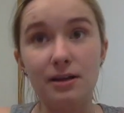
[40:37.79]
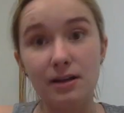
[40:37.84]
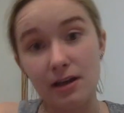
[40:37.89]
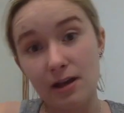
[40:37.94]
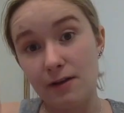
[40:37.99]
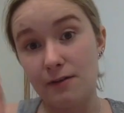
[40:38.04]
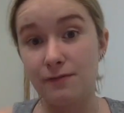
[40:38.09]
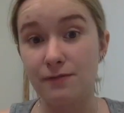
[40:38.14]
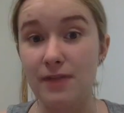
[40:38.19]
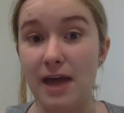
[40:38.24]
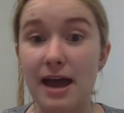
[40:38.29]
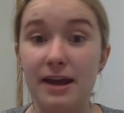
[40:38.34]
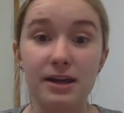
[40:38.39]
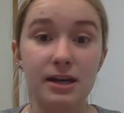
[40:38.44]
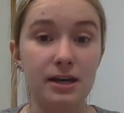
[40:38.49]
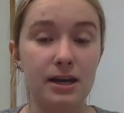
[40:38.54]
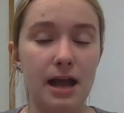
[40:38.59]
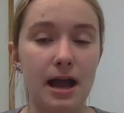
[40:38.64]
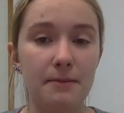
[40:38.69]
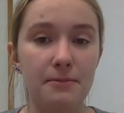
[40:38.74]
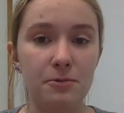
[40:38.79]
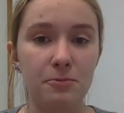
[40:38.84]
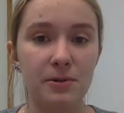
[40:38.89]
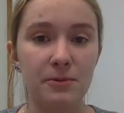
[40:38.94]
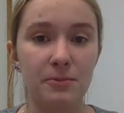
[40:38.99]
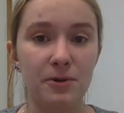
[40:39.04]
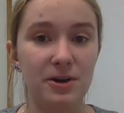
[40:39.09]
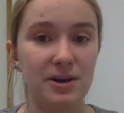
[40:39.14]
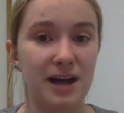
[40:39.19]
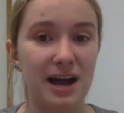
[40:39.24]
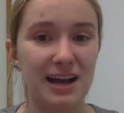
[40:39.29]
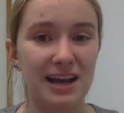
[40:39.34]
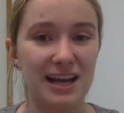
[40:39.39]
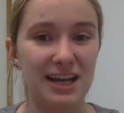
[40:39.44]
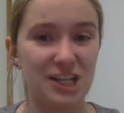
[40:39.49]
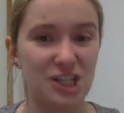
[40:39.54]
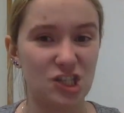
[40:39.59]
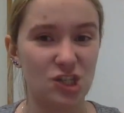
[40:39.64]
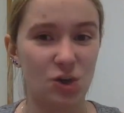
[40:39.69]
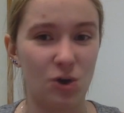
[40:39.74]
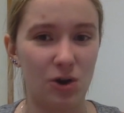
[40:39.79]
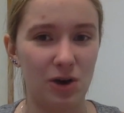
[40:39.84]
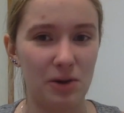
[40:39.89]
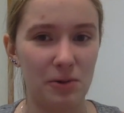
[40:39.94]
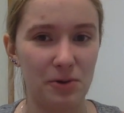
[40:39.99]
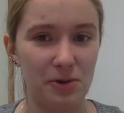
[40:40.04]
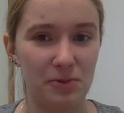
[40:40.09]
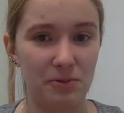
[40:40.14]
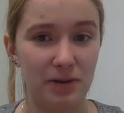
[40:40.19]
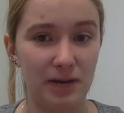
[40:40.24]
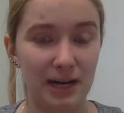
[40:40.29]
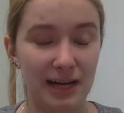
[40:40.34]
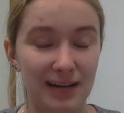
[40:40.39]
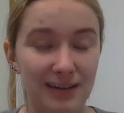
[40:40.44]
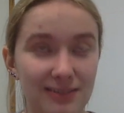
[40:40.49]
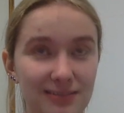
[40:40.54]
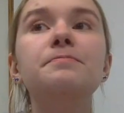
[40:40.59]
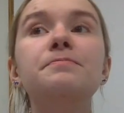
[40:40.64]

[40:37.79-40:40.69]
if that didn't happen, we would not get a story, would we?